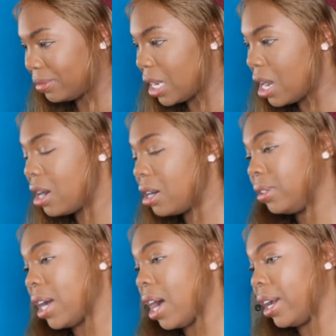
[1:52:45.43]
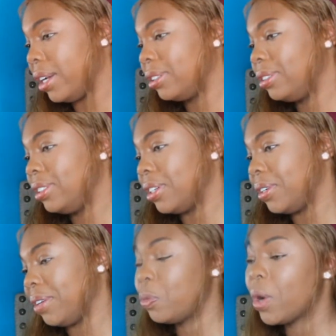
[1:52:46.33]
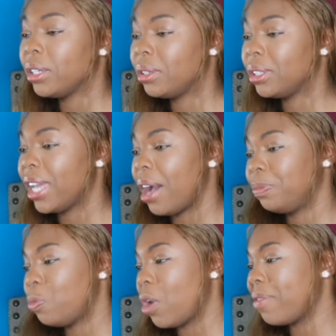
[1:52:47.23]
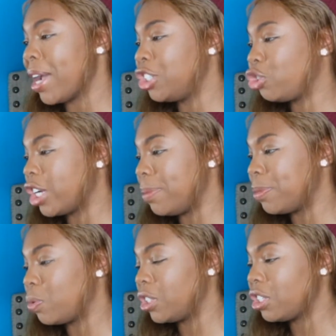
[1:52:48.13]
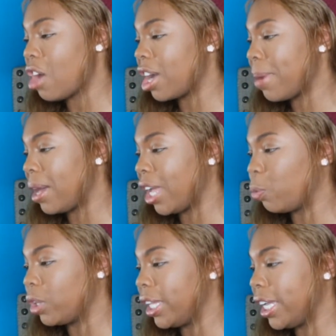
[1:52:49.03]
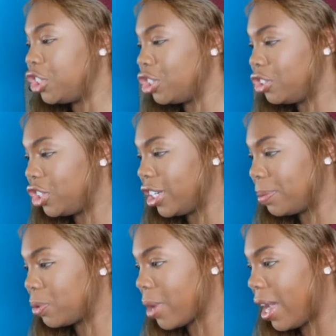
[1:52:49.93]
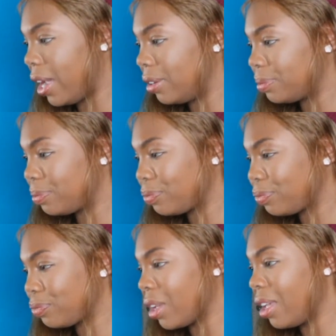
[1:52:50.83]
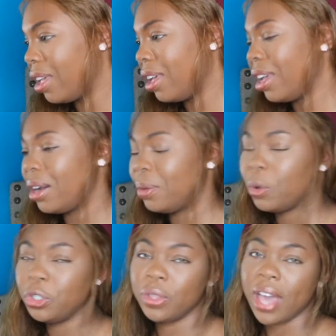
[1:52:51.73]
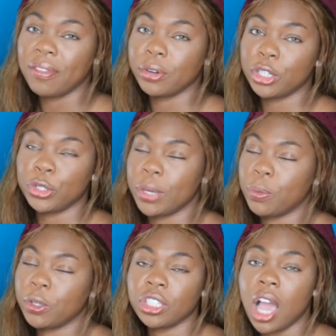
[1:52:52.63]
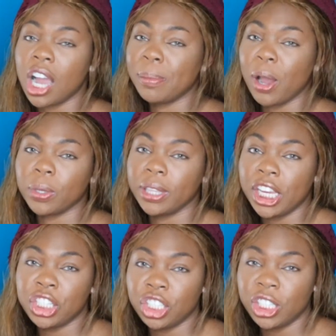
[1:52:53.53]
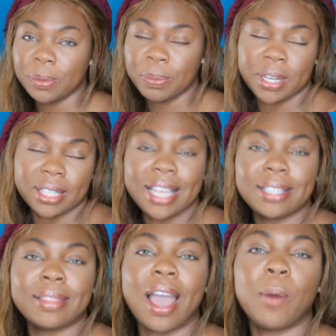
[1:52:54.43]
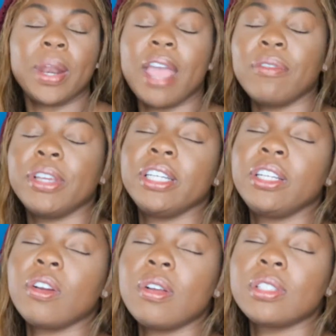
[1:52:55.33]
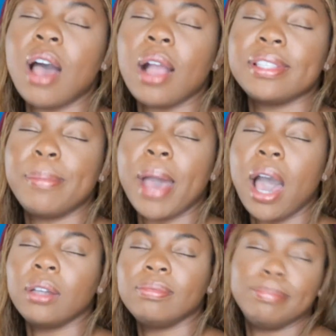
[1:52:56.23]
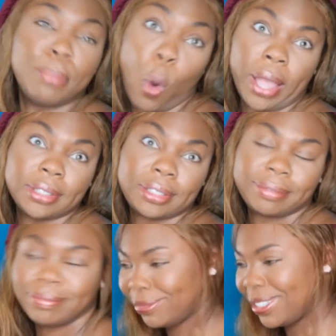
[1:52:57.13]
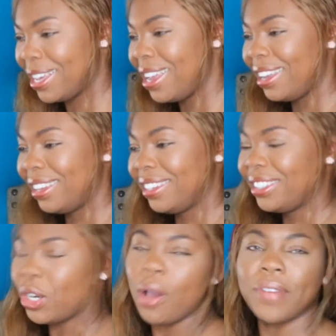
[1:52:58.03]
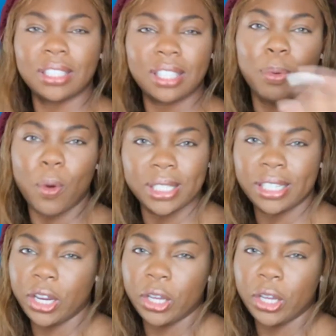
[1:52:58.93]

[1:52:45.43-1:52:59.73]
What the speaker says: Oh God, don't even. One of my streams, we'll just talk about like relationships, right? We'll do that for a stream. We'll just talk about relationships, because isn't that what every good girl talk is about? Boys. No offense to the boys in here.